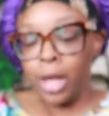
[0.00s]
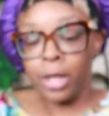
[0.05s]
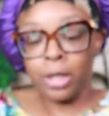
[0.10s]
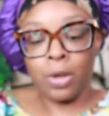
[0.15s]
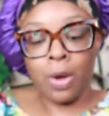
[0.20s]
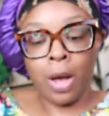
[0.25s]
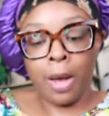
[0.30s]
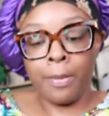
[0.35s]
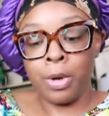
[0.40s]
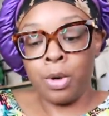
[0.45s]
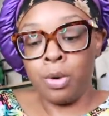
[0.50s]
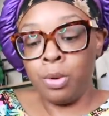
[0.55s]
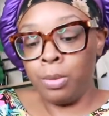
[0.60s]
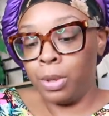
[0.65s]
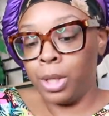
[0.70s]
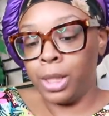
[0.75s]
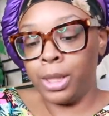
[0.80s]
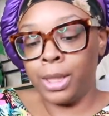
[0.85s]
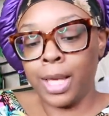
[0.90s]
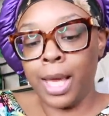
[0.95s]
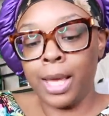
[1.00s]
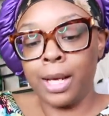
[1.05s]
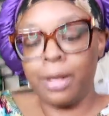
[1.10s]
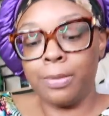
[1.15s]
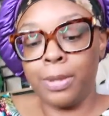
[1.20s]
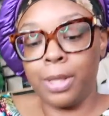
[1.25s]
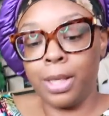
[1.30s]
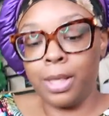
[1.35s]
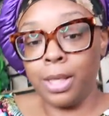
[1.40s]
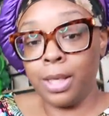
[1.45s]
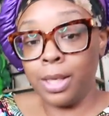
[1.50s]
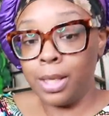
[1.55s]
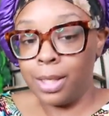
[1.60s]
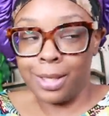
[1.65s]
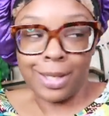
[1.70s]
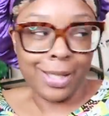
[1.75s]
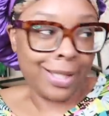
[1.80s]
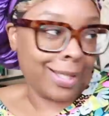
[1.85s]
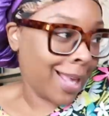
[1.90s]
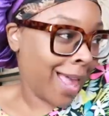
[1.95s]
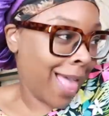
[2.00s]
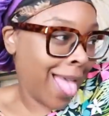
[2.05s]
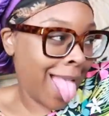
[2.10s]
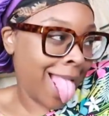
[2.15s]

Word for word: So I'm uber excited because...